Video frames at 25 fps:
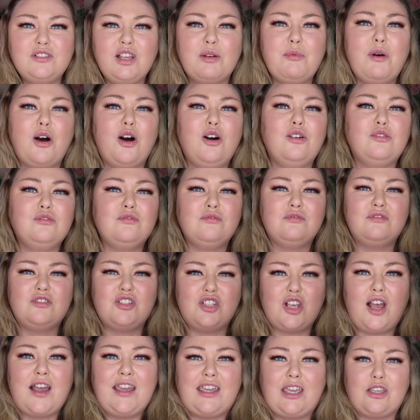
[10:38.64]
they were on
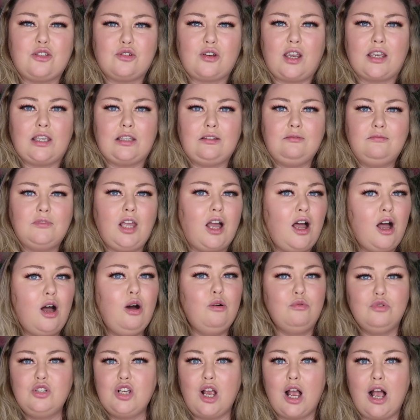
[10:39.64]
Psychic Tree the
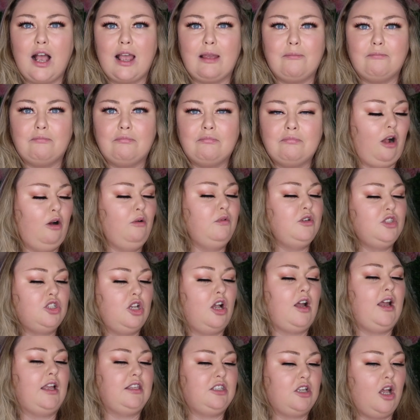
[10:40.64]
whole time. Whole
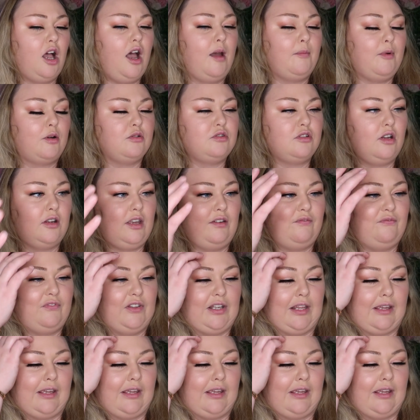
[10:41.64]
entire time I was looking for